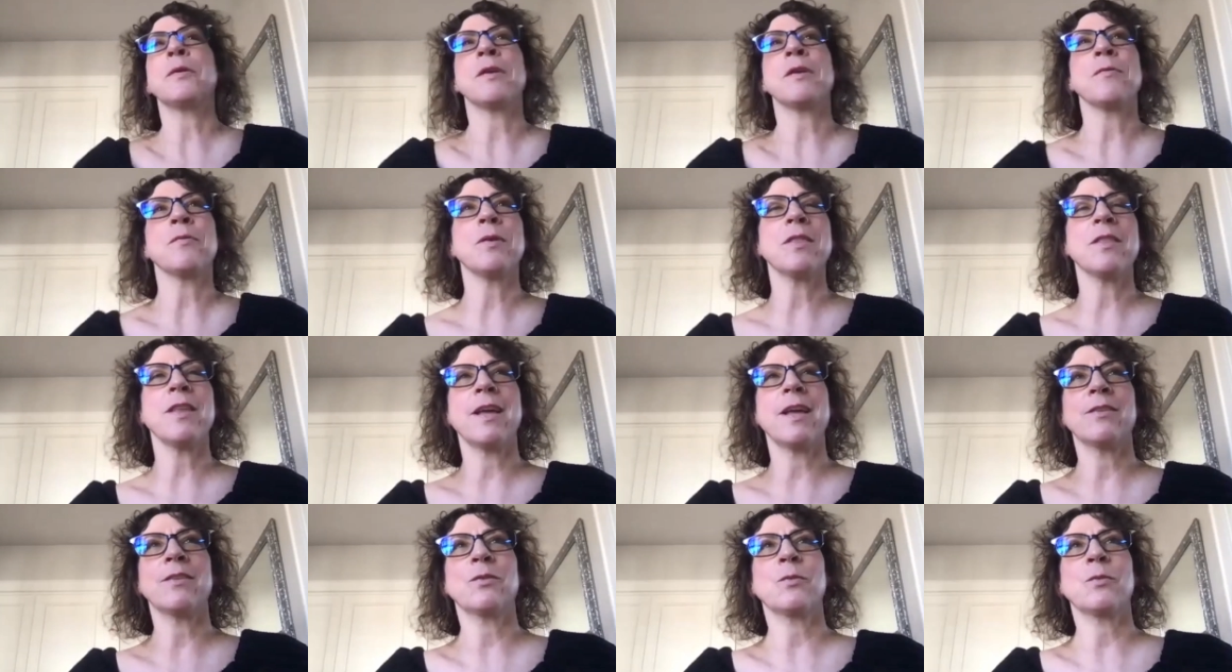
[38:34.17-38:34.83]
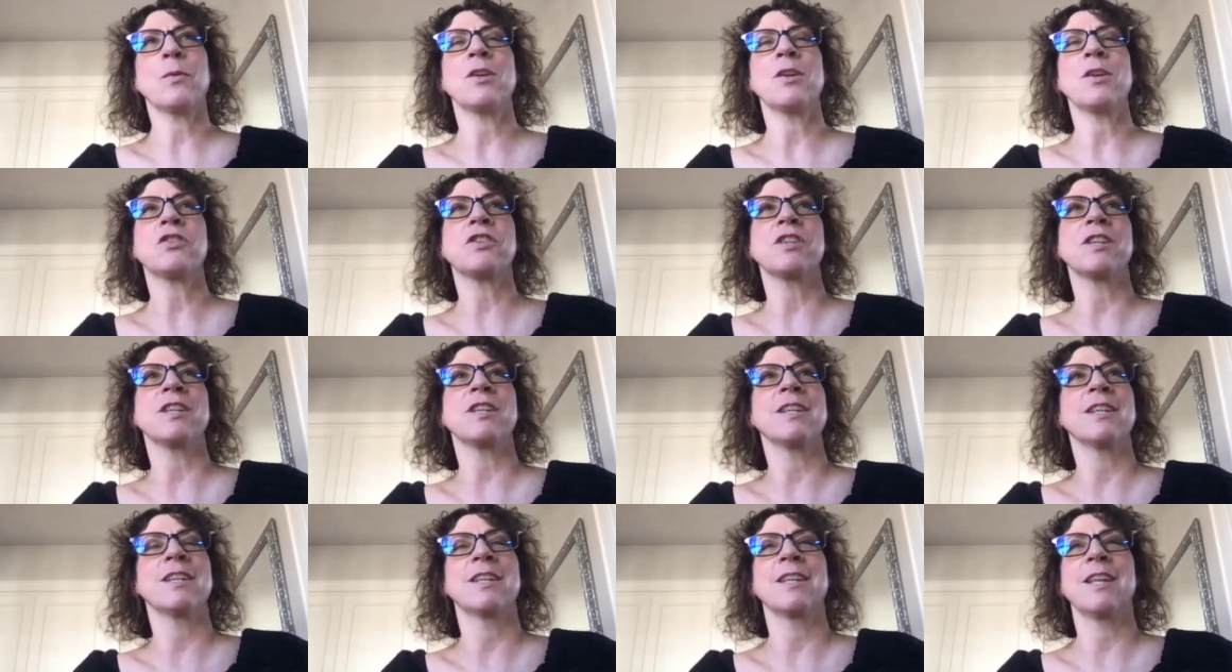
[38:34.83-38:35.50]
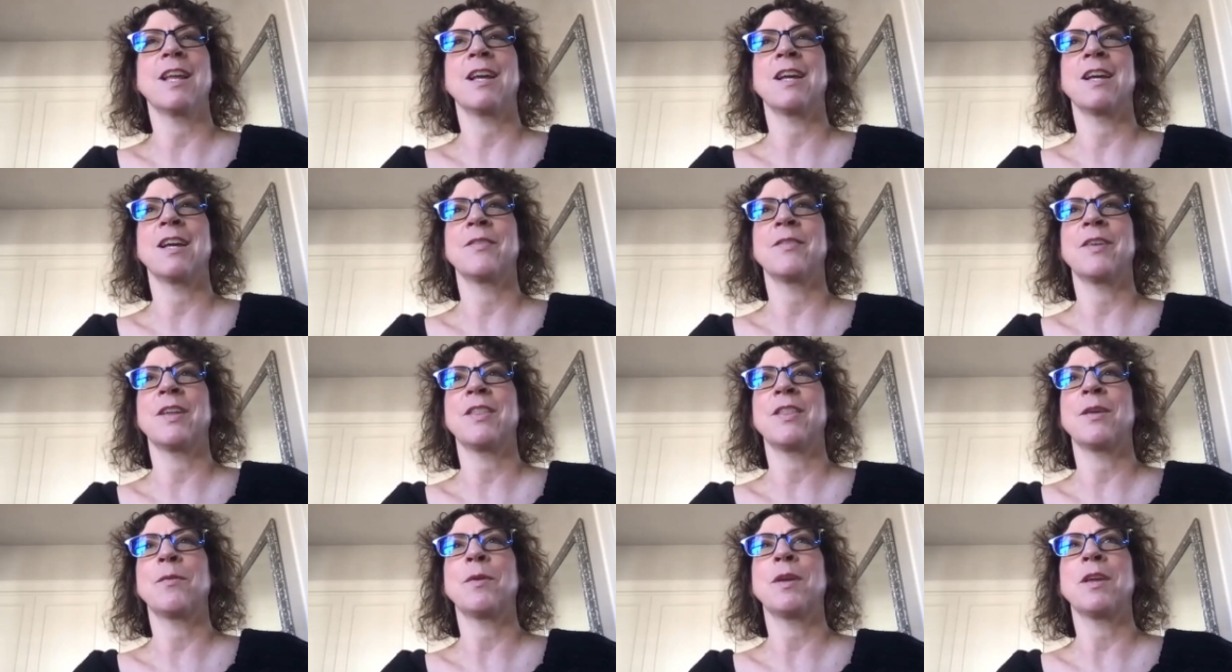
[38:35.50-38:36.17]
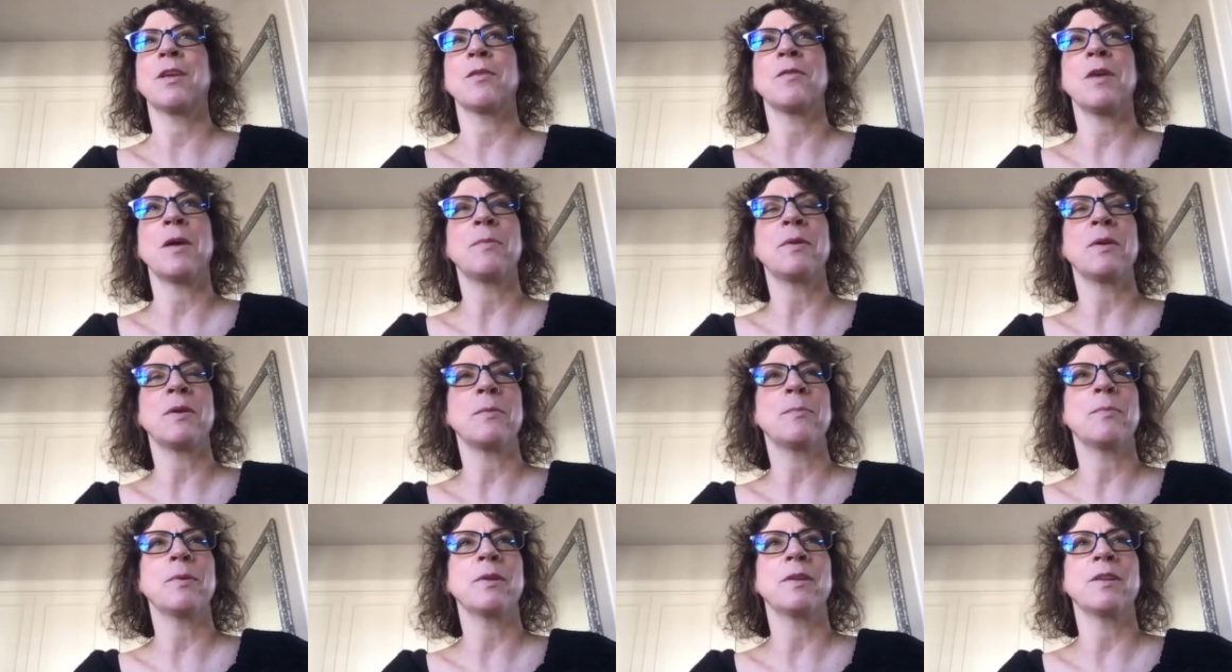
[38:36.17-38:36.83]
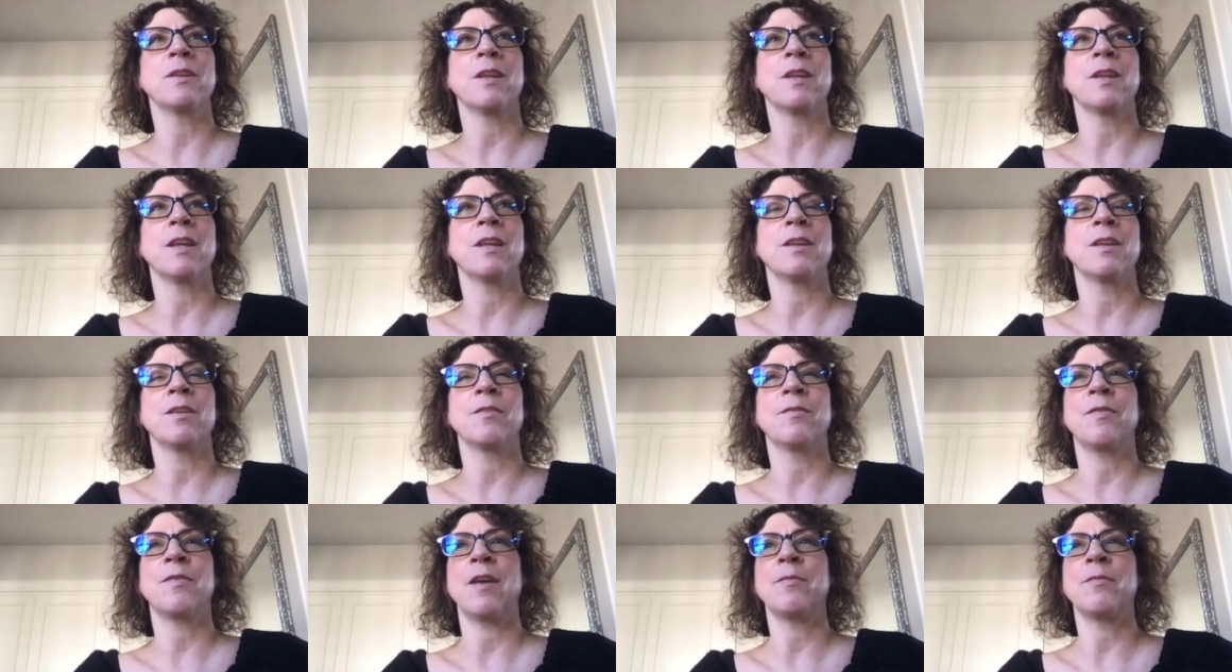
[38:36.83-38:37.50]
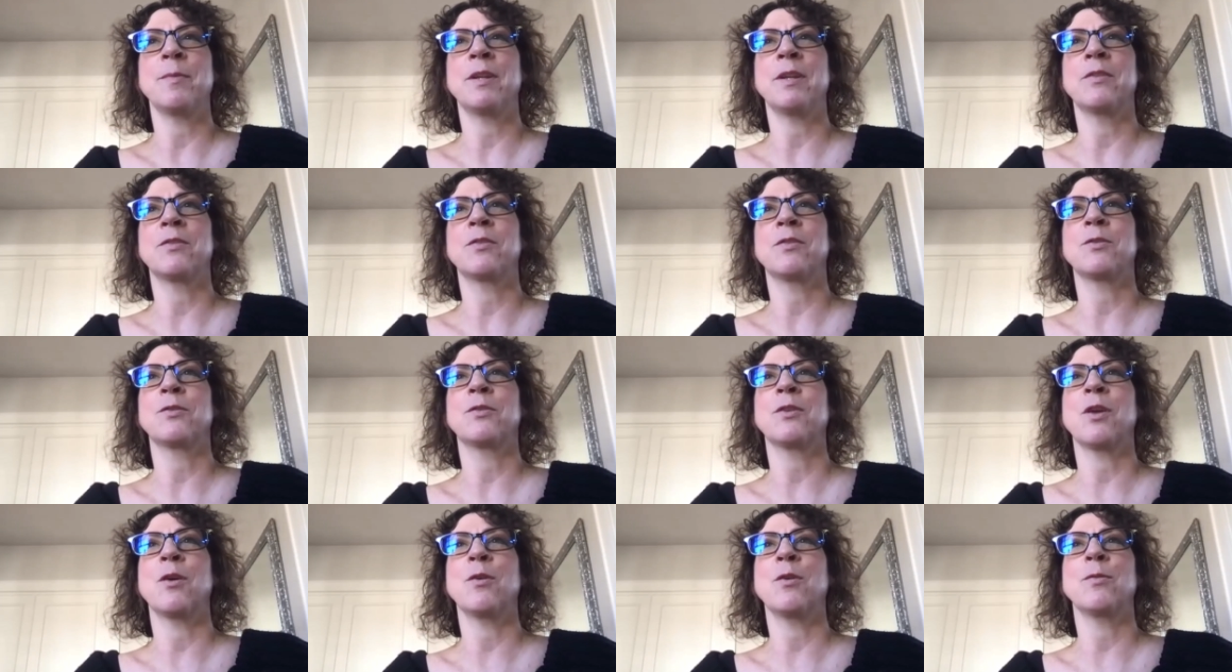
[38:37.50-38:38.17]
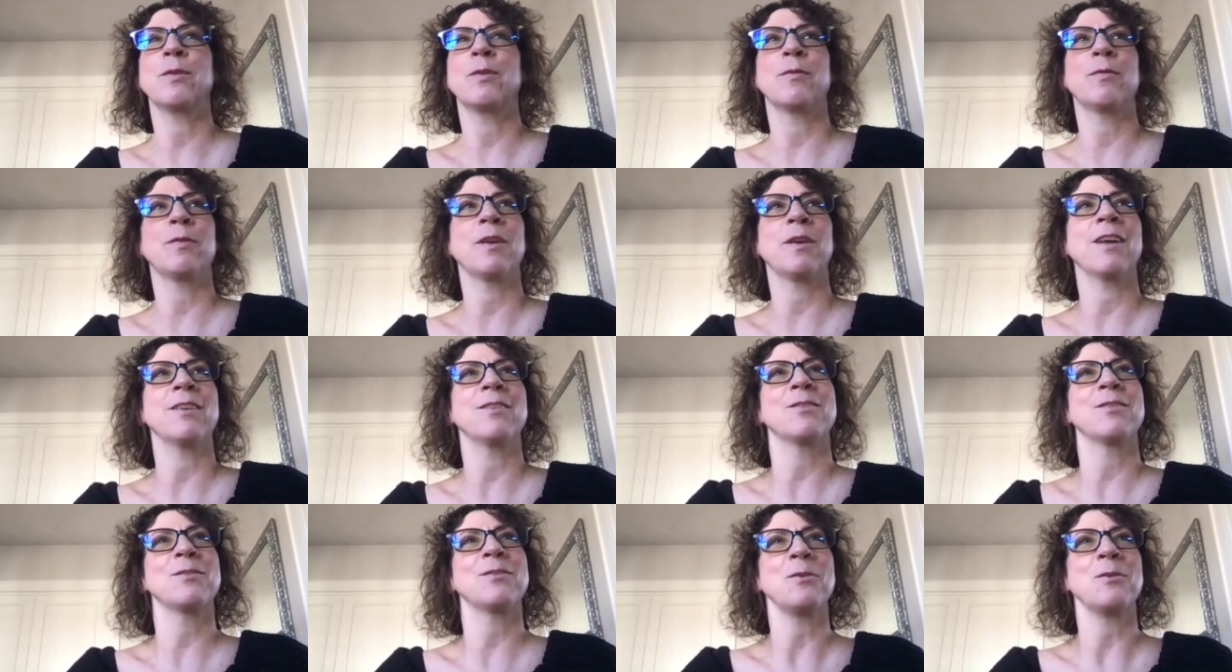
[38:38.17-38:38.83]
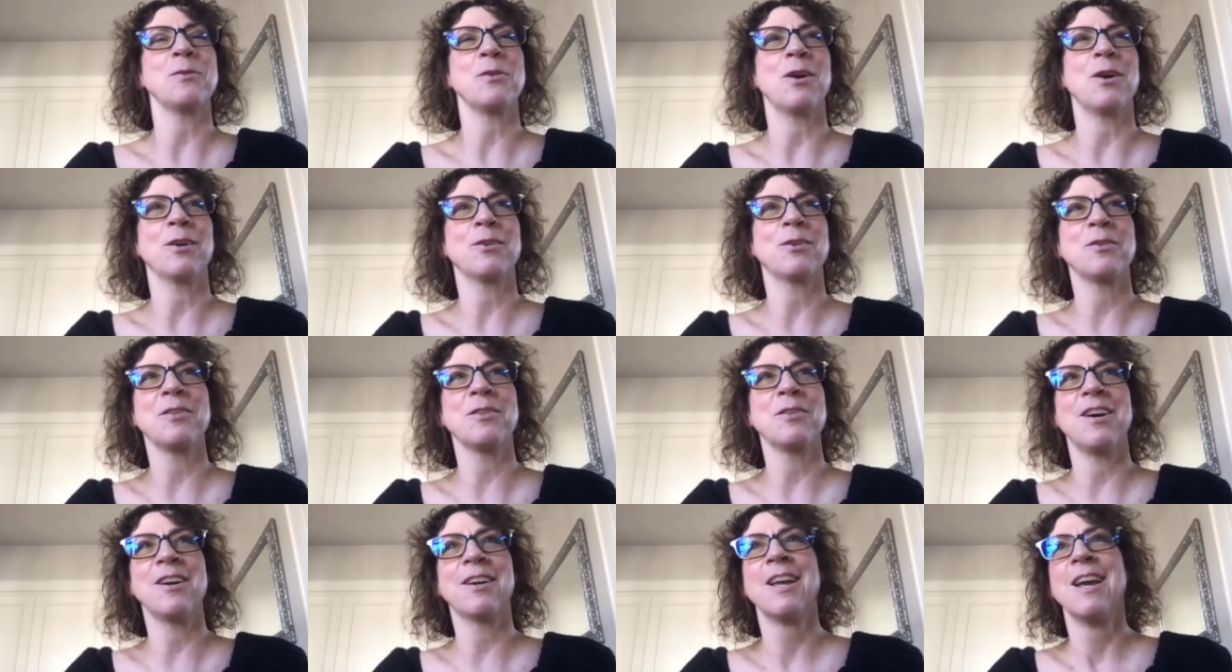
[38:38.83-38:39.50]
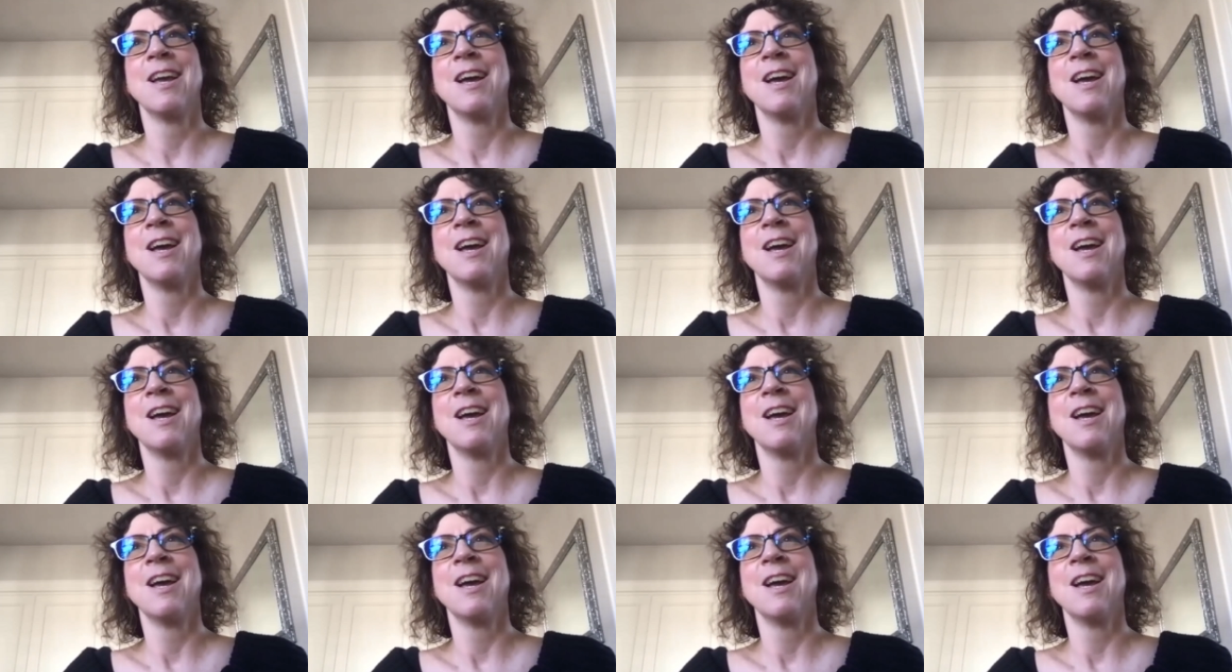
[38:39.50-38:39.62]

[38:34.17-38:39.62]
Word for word: we have one last question, and I think we can wrap it up in 5 minutes or so if you guys don't talk too long.